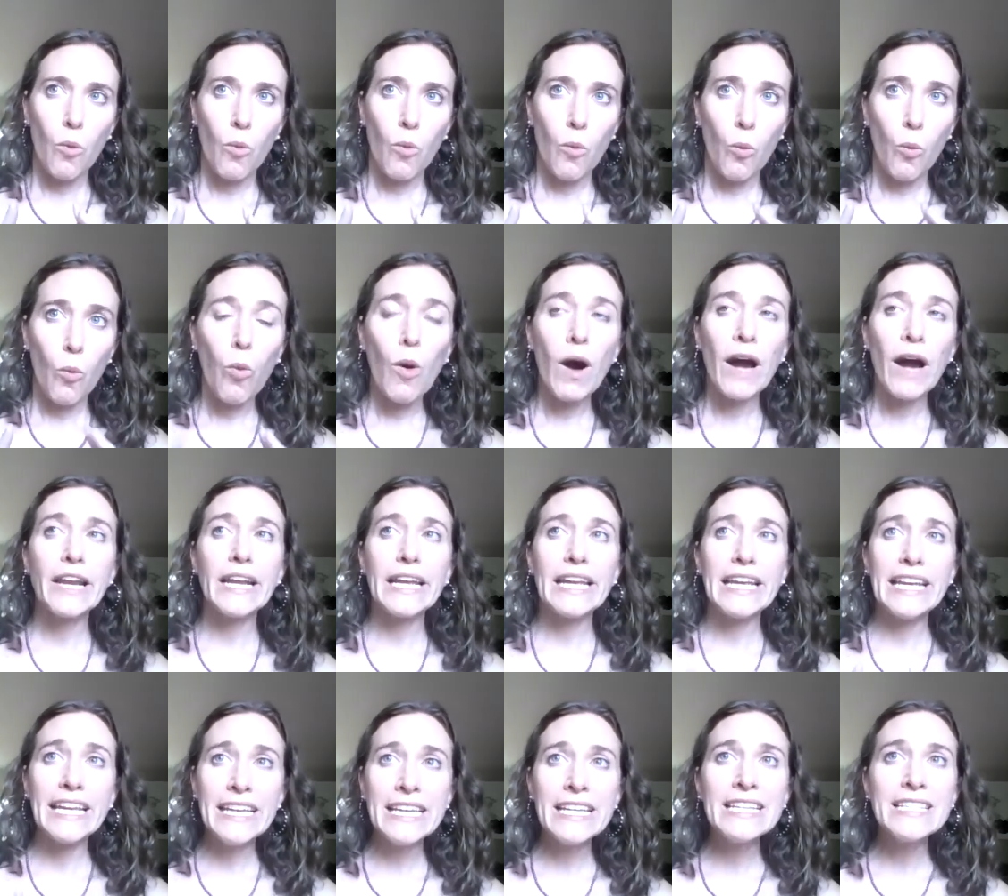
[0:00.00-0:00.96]
What
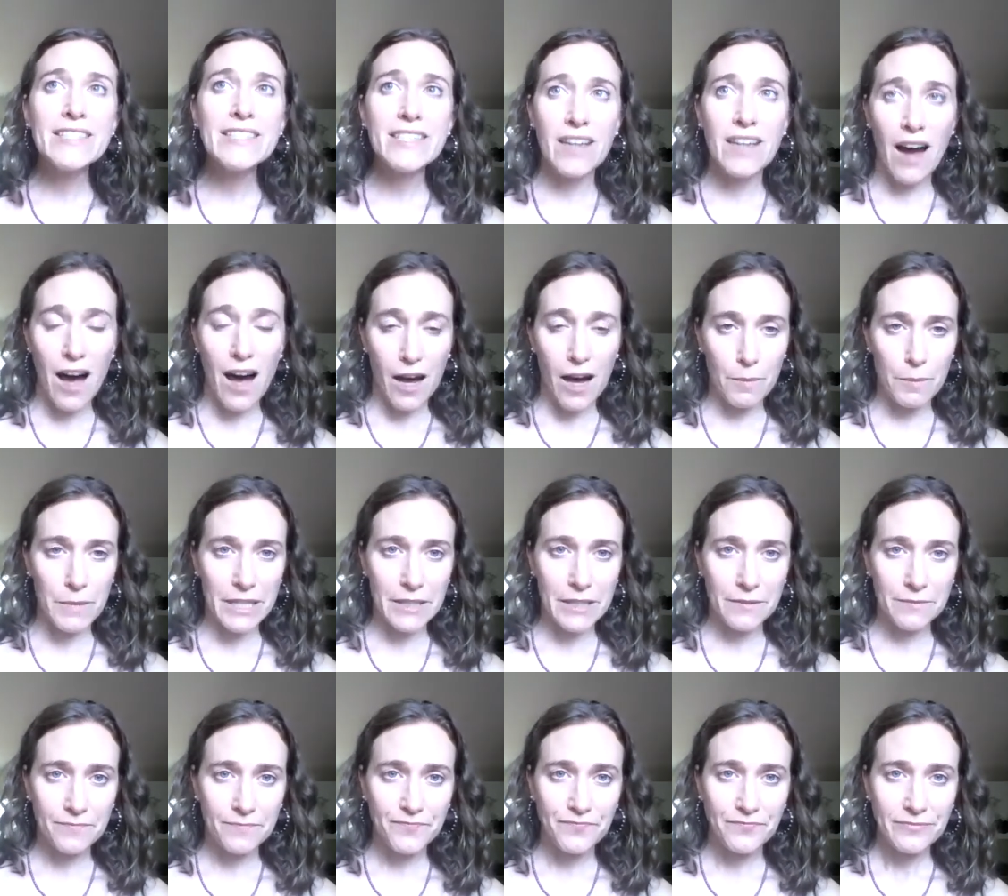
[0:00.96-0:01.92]
is
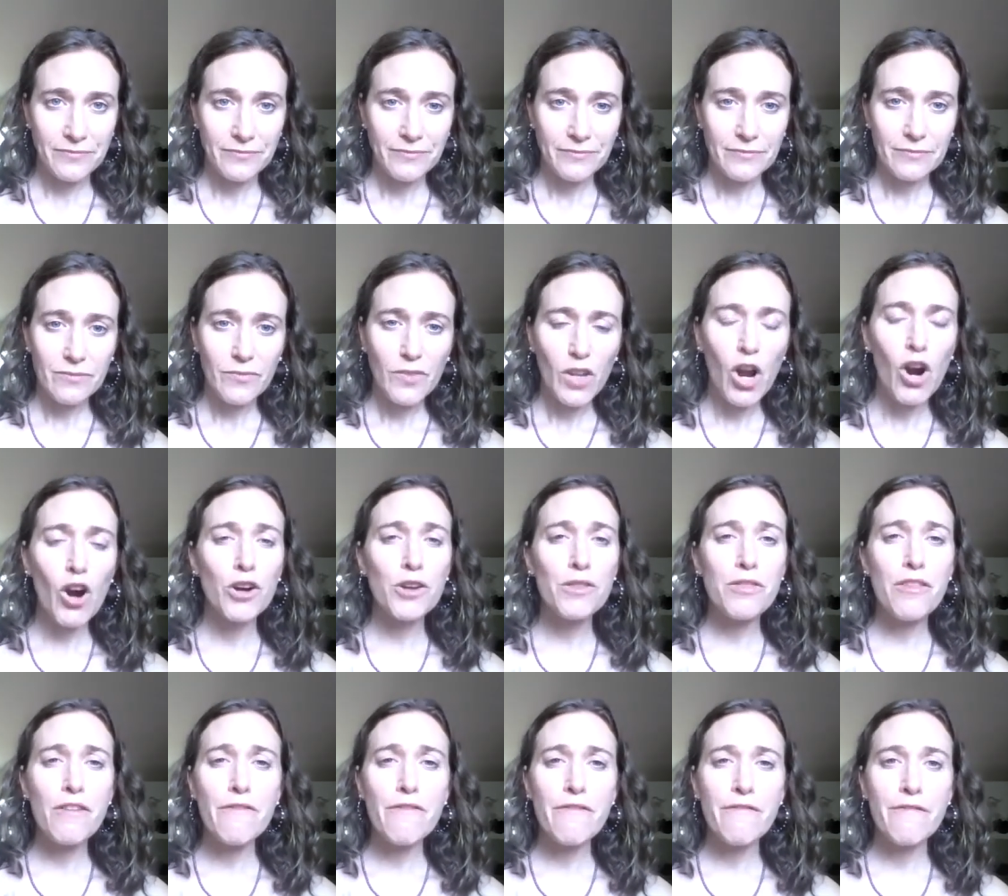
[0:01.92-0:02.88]
common are
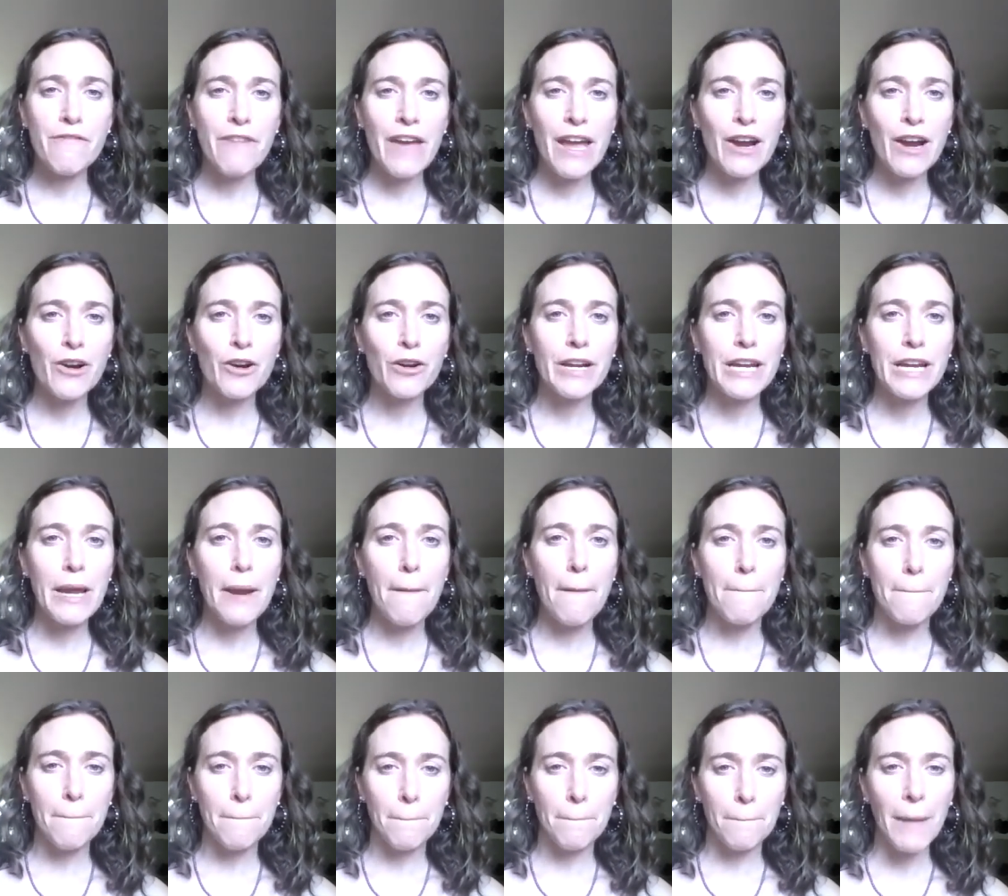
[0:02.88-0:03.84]
the very
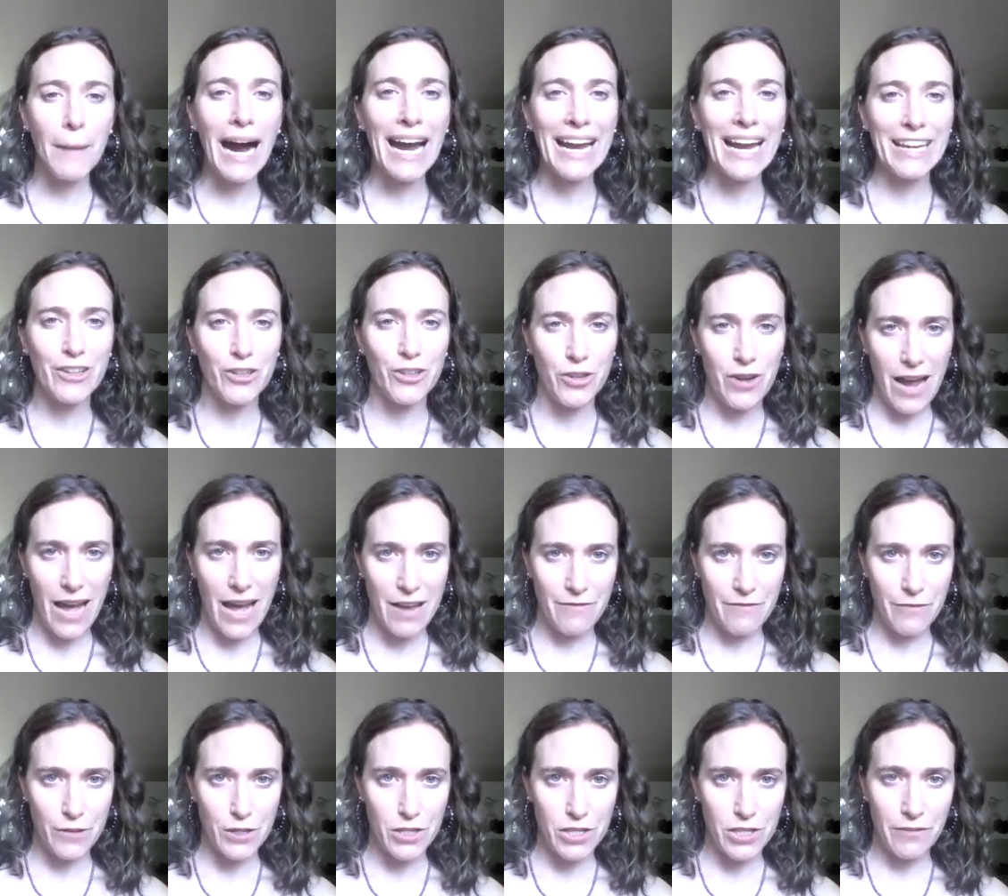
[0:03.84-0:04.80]
minor
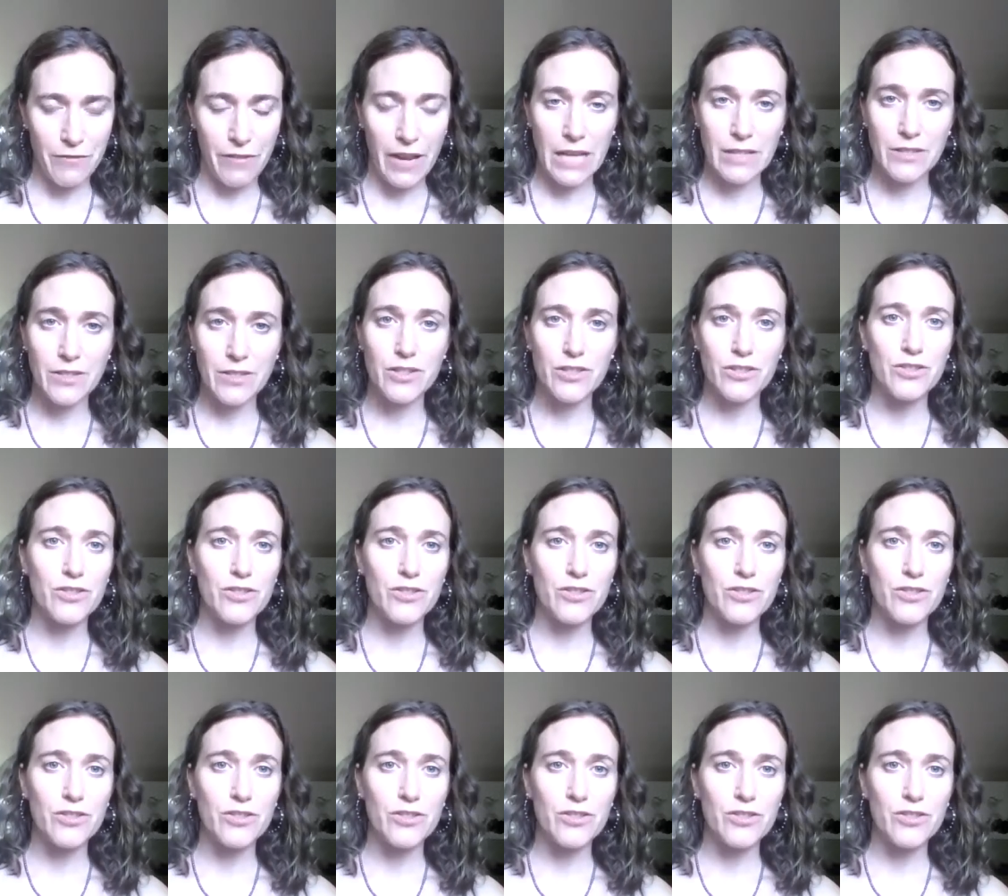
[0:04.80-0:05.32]
adverse events.